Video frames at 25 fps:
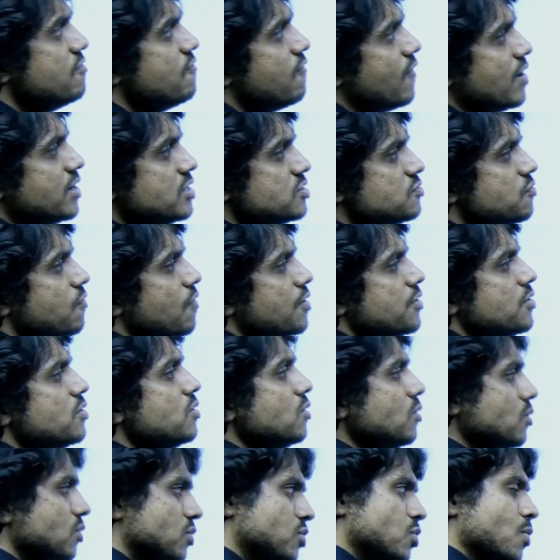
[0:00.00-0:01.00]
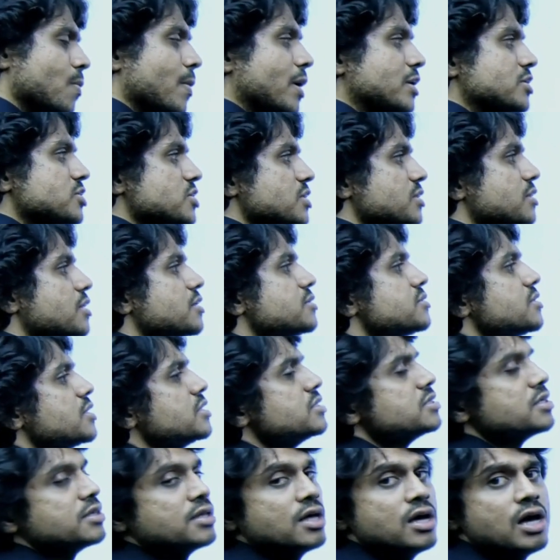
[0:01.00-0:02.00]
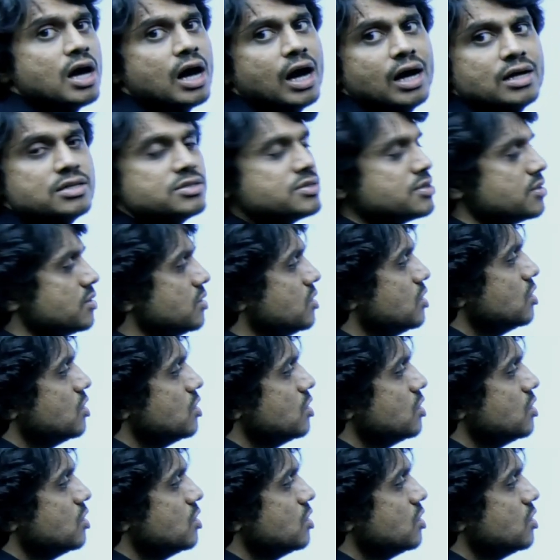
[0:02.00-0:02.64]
wise for you to mention these things in the answer.